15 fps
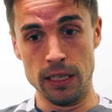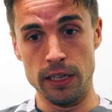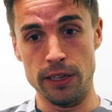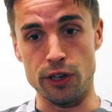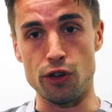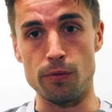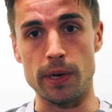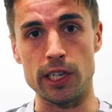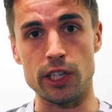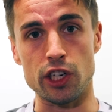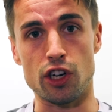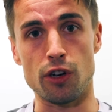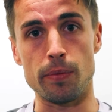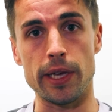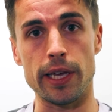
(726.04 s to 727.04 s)
new manager
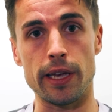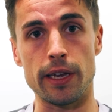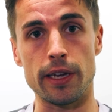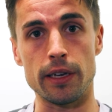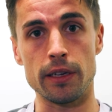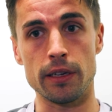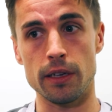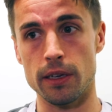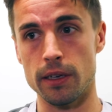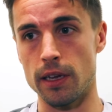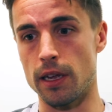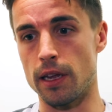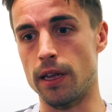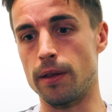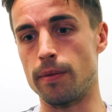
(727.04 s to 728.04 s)
come in,
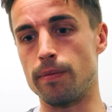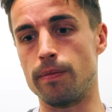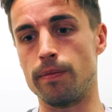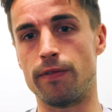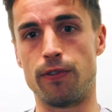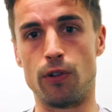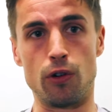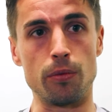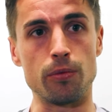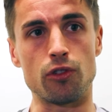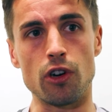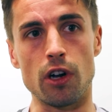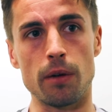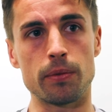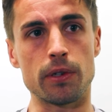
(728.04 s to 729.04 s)
um, form
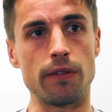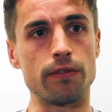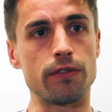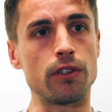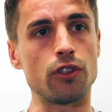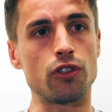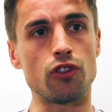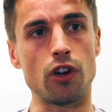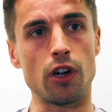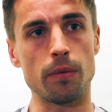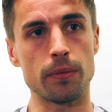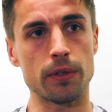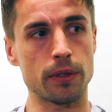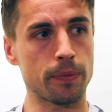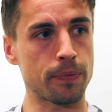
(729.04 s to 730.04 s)
dropped, confidence
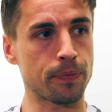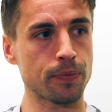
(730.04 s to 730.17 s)
dropped.